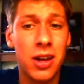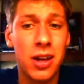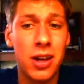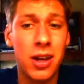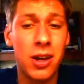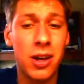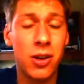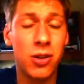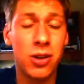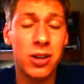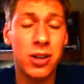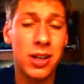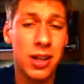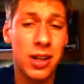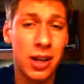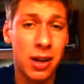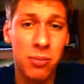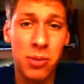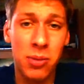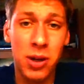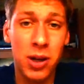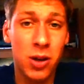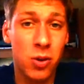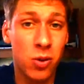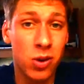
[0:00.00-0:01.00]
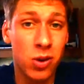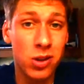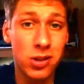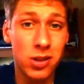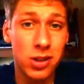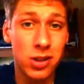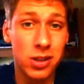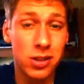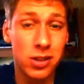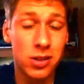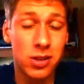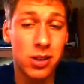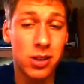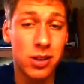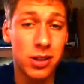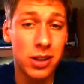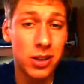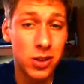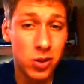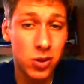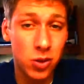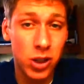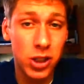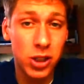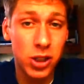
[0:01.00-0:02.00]
It can't be a coincidence.
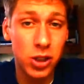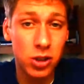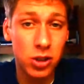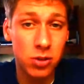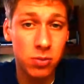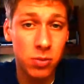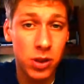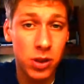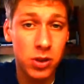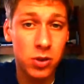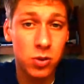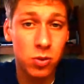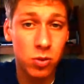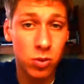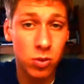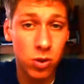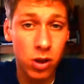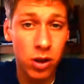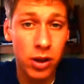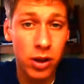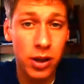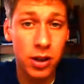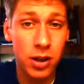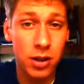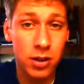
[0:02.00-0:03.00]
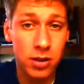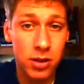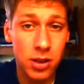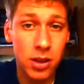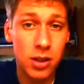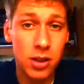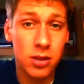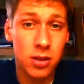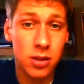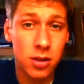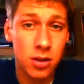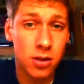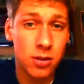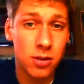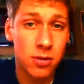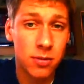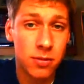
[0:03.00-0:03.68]
These creatures must really exist.